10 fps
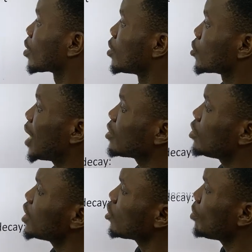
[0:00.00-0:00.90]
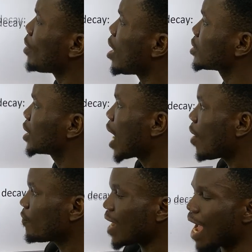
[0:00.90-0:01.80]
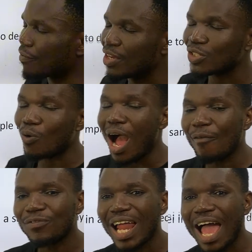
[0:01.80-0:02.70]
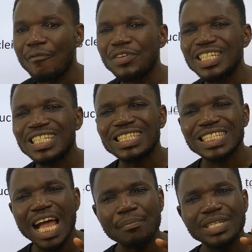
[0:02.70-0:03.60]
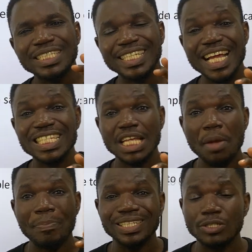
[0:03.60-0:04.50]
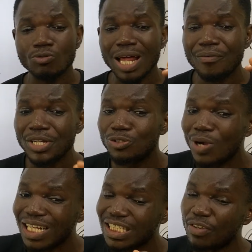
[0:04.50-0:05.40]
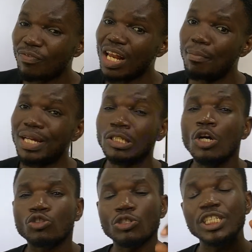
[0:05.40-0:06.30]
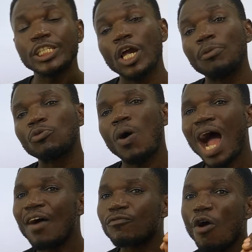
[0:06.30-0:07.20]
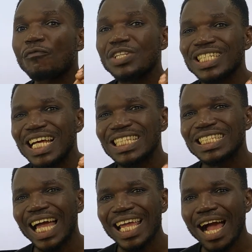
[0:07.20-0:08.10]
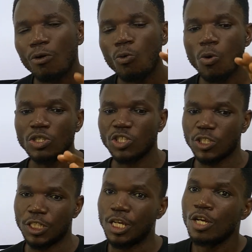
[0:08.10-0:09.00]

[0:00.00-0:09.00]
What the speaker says: So let's talk about half-life. So half-life is the time it takes a particular radioactive element to decay up to half of its entire quantity.